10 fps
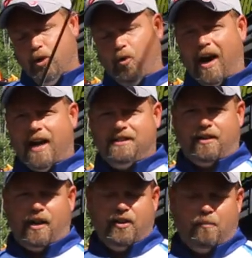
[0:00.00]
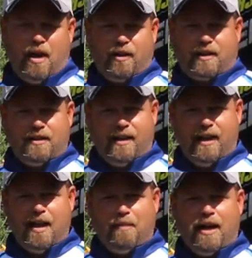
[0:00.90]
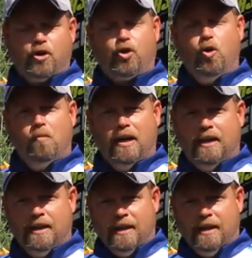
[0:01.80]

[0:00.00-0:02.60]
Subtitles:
new rods that are on the market today by Okuma.